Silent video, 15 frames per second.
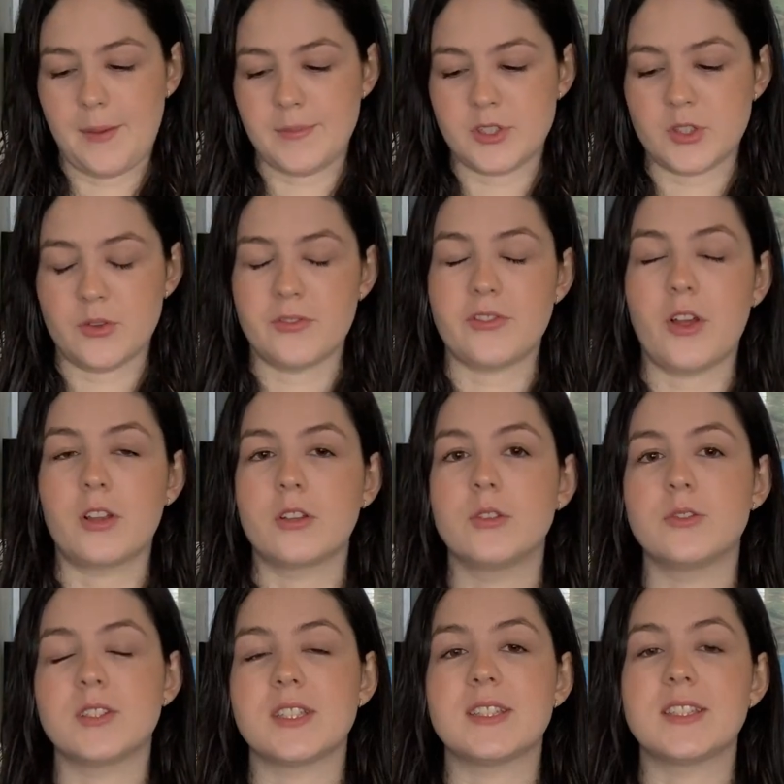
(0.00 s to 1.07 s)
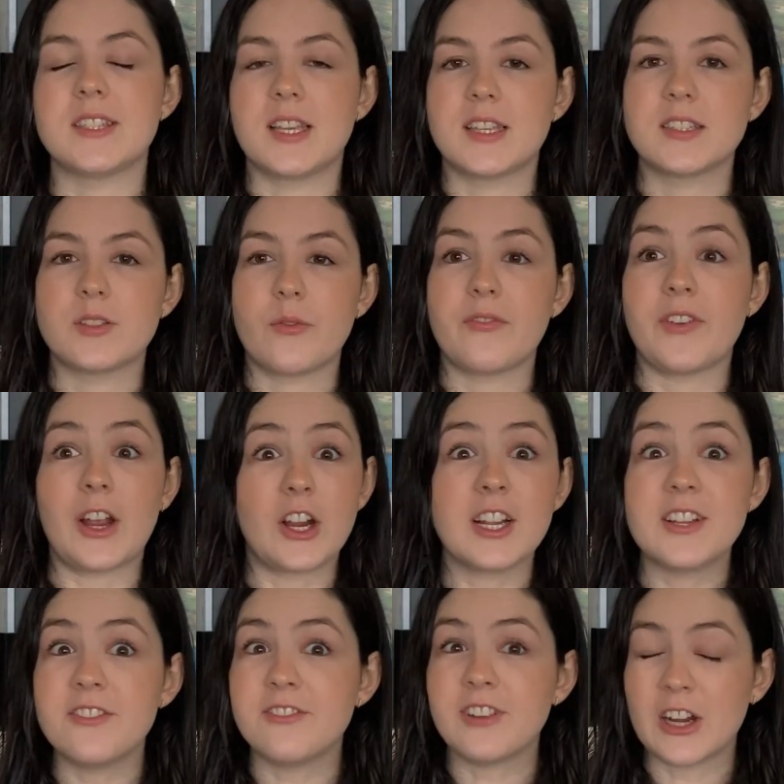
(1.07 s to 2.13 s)
So it follows 6
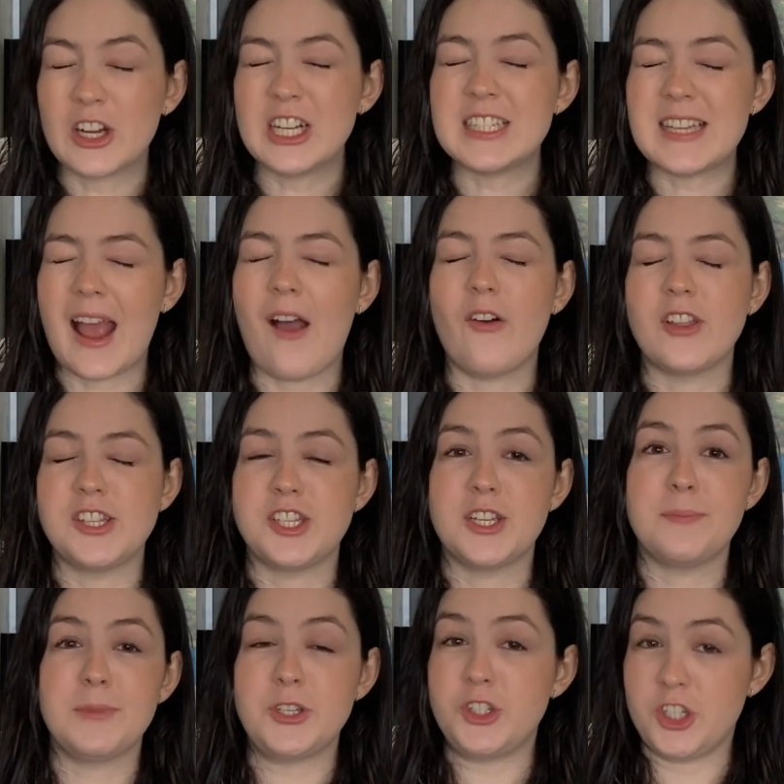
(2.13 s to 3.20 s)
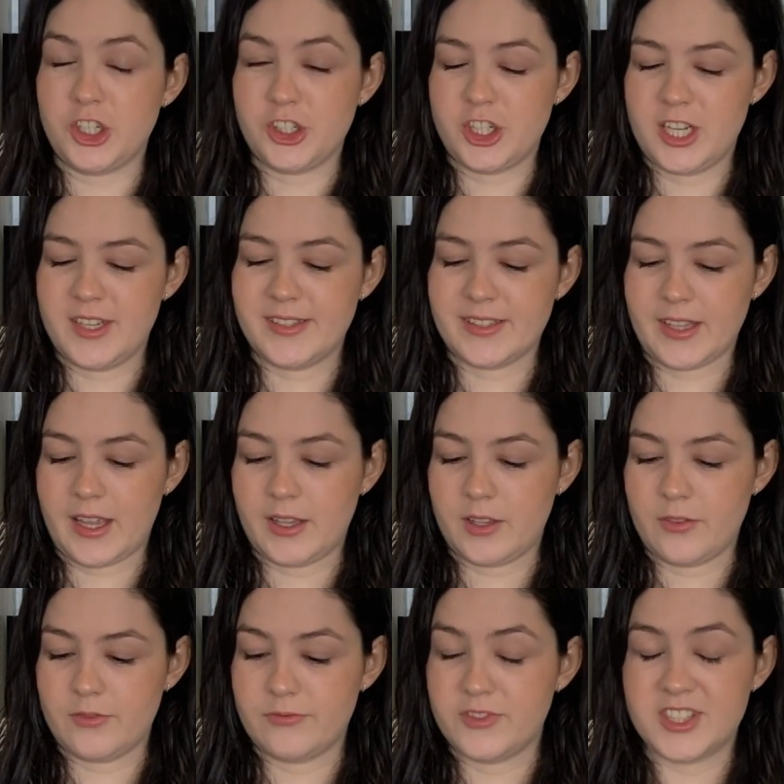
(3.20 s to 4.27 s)
very, very talented magicians, like
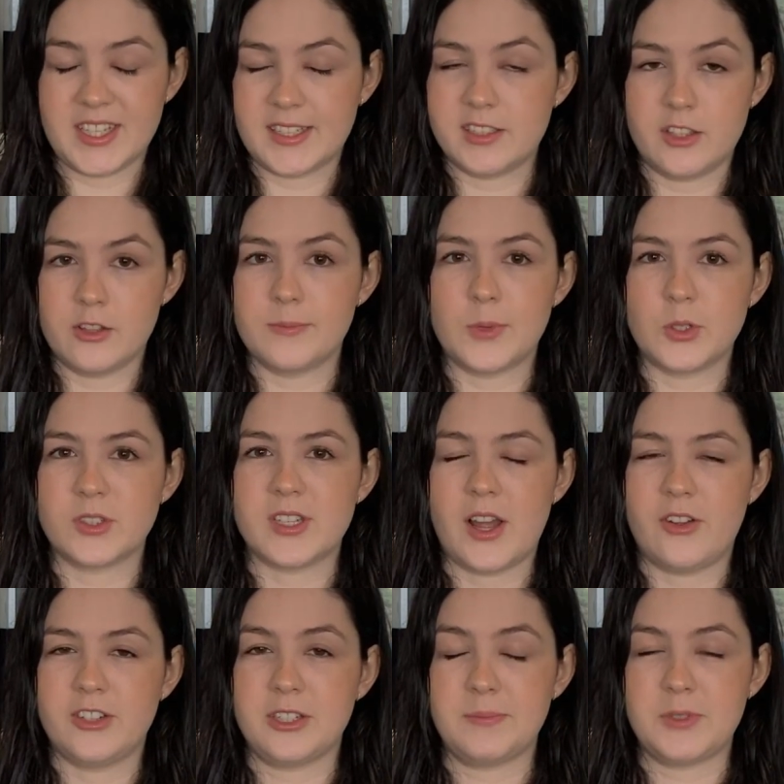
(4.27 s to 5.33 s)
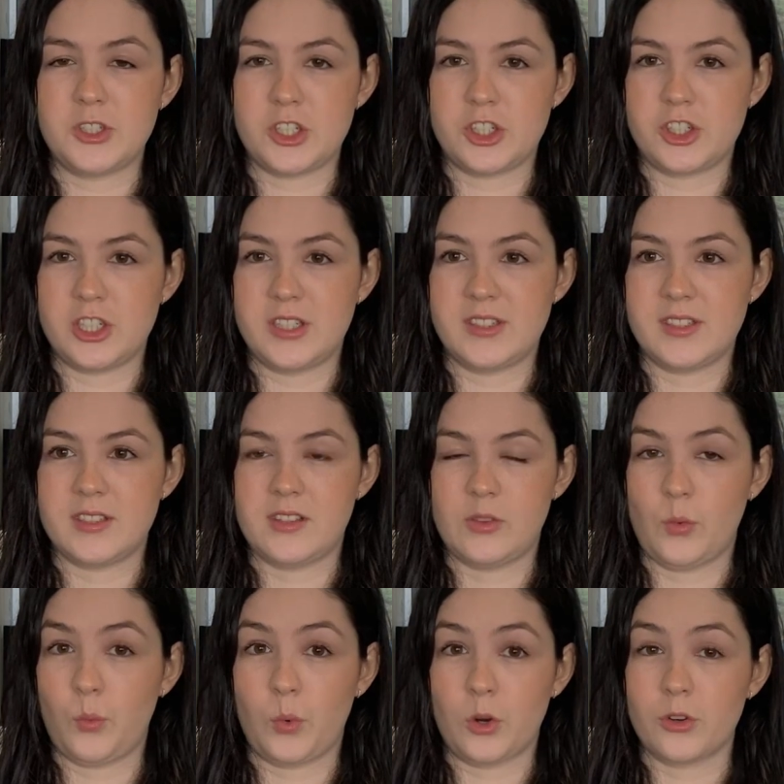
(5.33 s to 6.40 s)
6 of the most talented magicians in
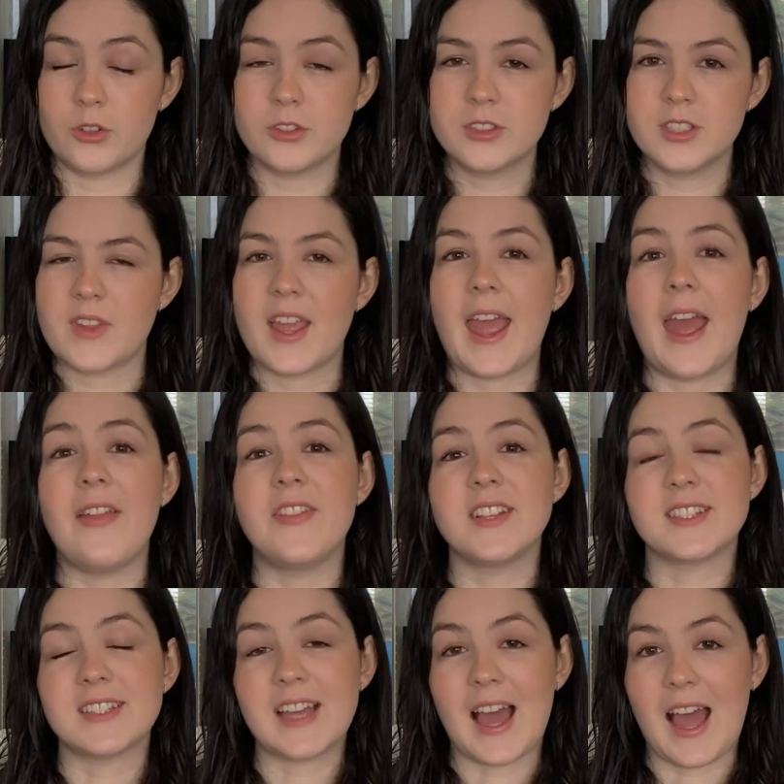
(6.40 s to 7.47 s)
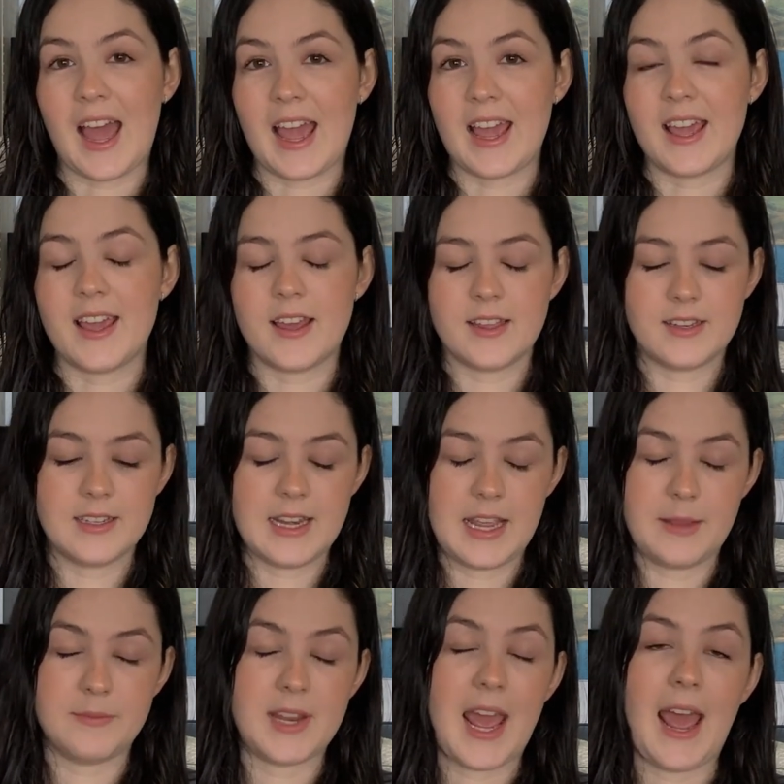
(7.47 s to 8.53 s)
the world. And this guy
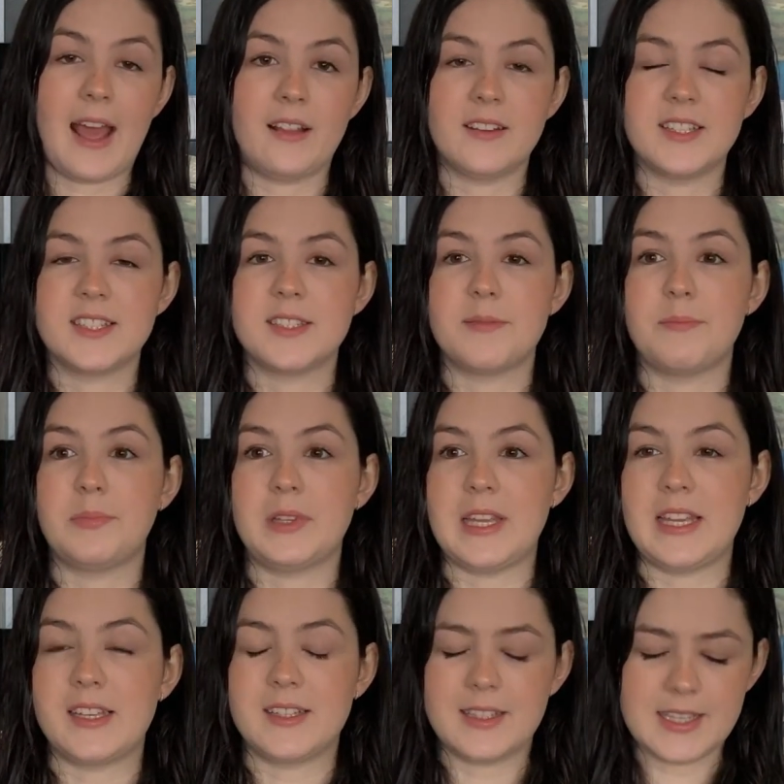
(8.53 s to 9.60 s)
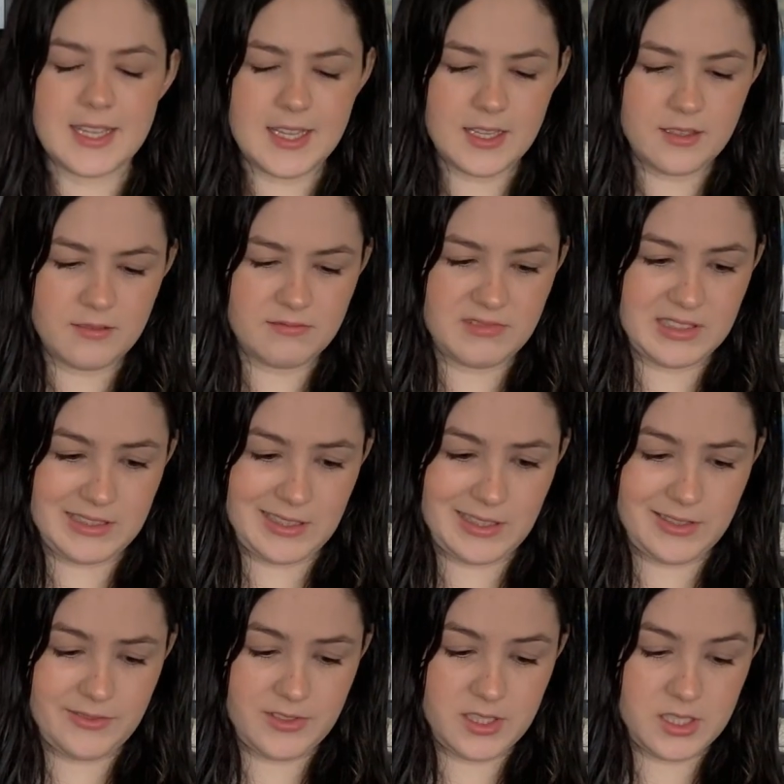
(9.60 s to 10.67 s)
named Atlas Blakely, is that
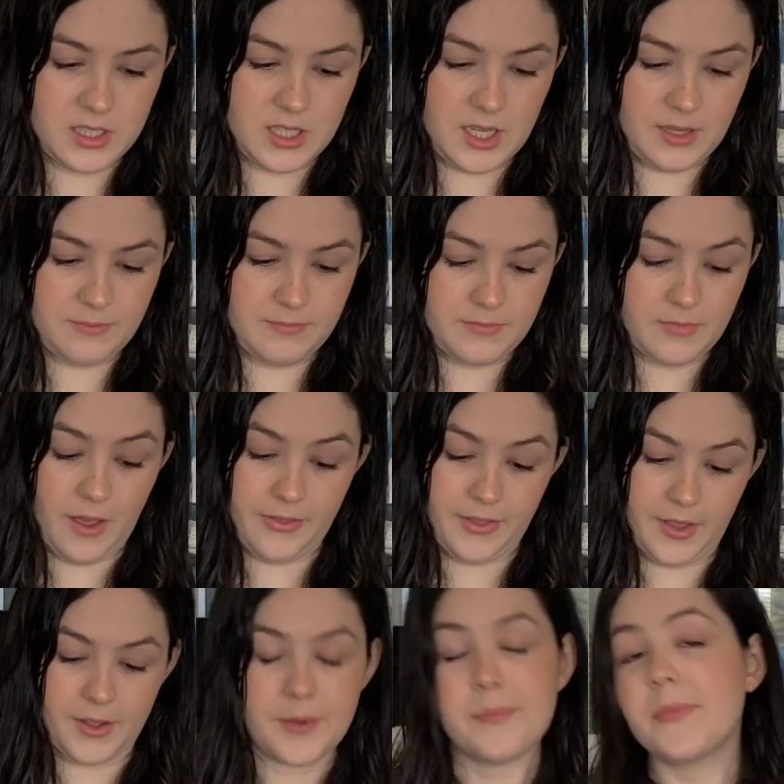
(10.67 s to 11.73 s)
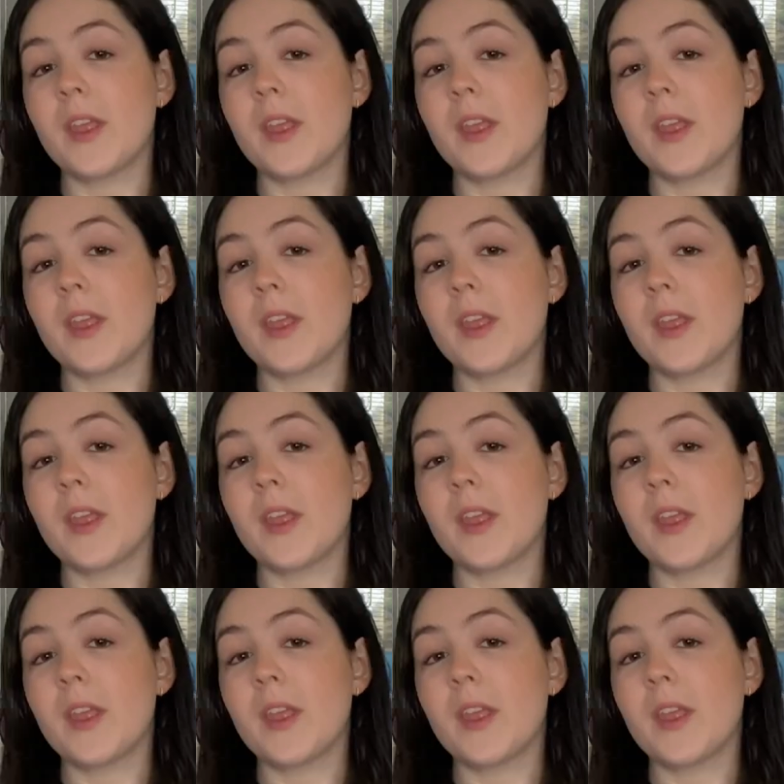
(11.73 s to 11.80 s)
even his name? I think.